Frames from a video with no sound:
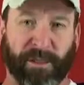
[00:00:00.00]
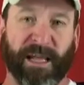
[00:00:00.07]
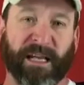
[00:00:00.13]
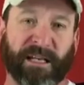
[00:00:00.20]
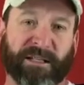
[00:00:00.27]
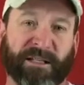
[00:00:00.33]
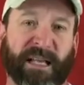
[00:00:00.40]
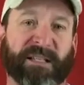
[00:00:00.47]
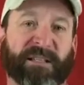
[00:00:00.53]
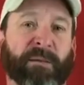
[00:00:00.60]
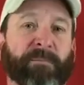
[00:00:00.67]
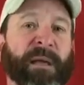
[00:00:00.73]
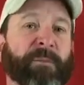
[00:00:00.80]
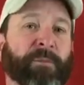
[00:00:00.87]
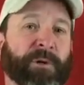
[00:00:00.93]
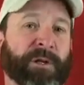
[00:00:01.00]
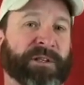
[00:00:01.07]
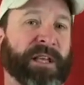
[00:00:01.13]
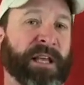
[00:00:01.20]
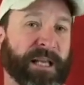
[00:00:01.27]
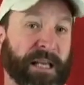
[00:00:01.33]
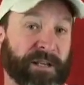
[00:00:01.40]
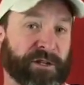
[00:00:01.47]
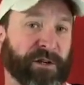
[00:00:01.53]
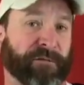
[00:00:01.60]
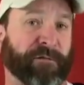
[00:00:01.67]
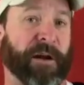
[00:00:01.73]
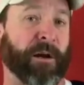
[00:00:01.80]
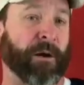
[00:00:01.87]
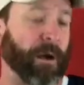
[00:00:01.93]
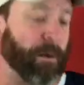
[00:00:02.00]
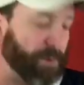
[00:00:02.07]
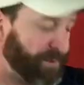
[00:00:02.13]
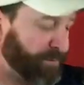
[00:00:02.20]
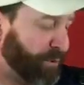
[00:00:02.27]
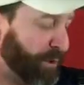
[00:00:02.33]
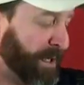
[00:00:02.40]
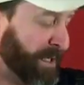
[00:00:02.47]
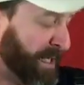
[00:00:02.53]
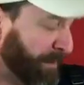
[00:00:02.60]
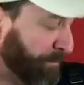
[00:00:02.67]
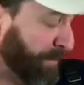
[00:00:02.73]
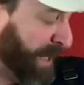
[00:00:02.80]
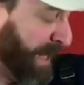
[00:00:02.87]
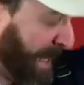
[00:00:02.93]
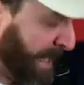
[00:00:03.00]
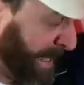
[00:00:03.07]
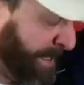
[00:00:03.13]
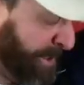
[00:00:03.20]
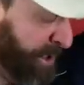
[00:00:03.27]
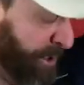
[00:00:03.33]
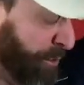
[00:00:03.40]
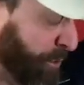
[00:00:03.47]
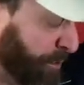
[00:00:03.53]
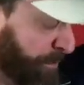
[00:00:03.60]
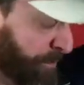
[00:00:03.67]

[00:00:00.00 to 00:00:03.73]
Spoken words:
thing is that some people will say, yes, your firearm is pointing behind you,